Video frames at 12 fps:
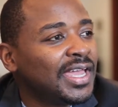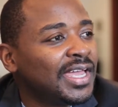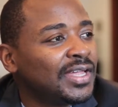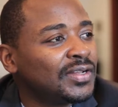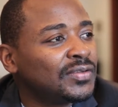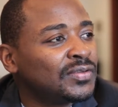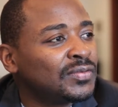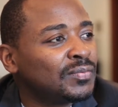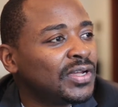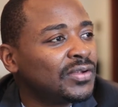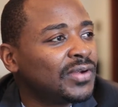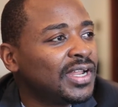
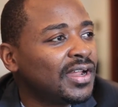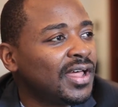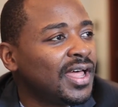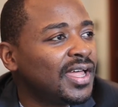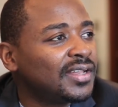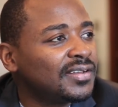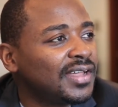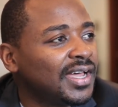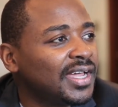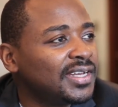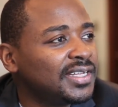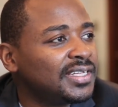And my great aunt
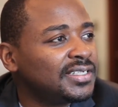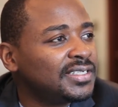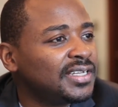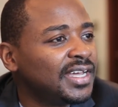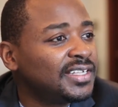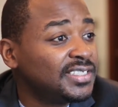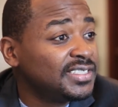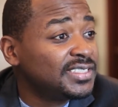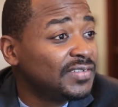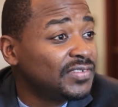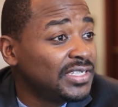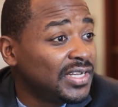died in
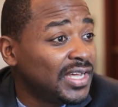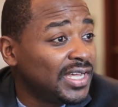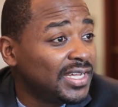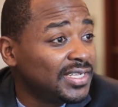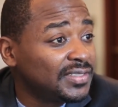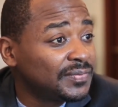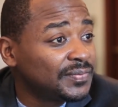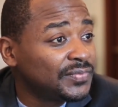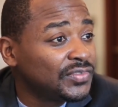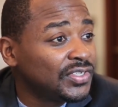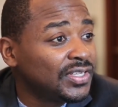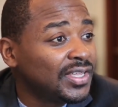1979,
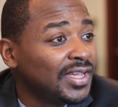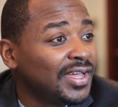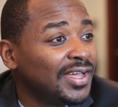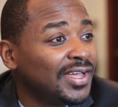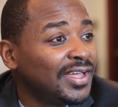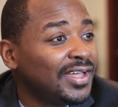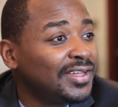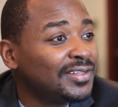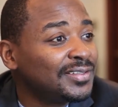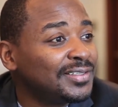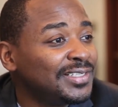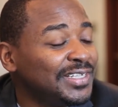uh,
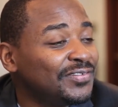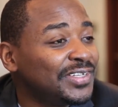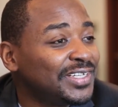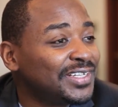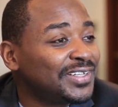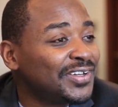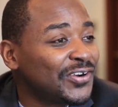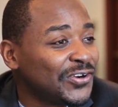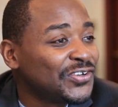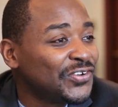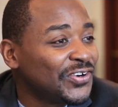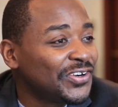leaving
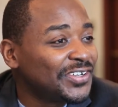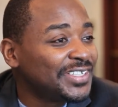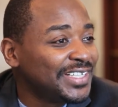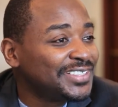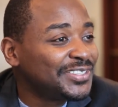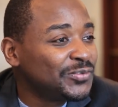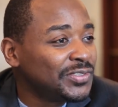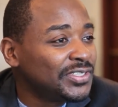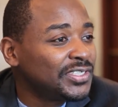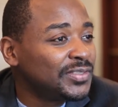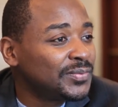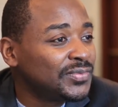her daughter, Desi
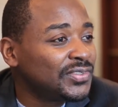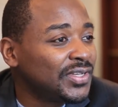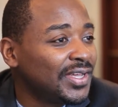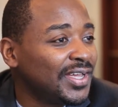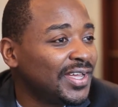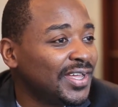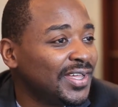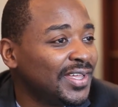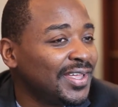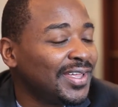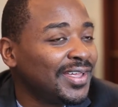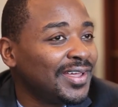Williams, uh,
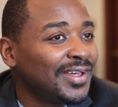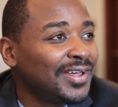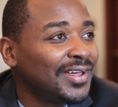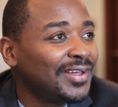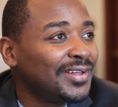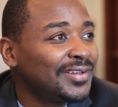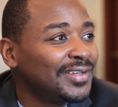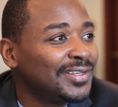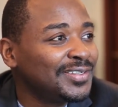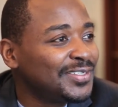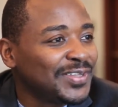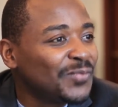uh,
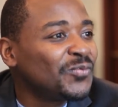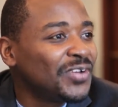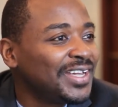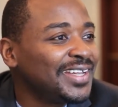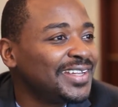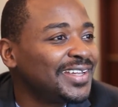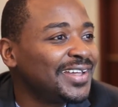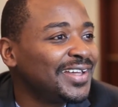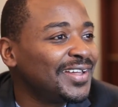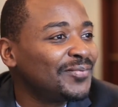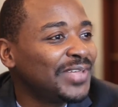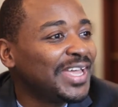in some way
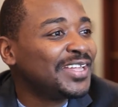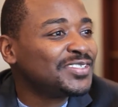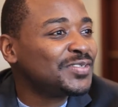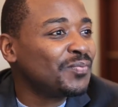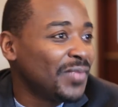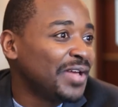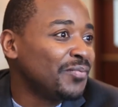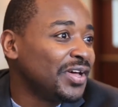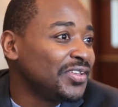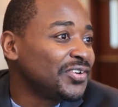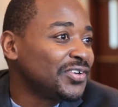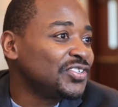um, as my
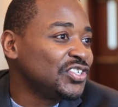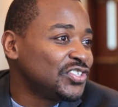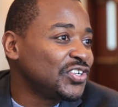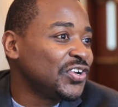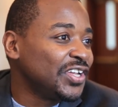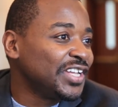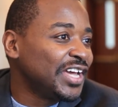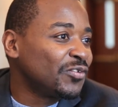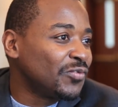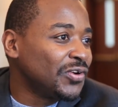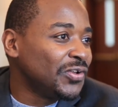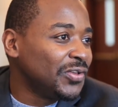mother. She took on
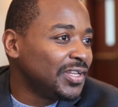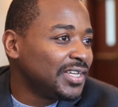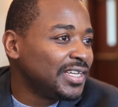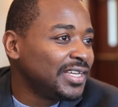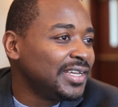that role.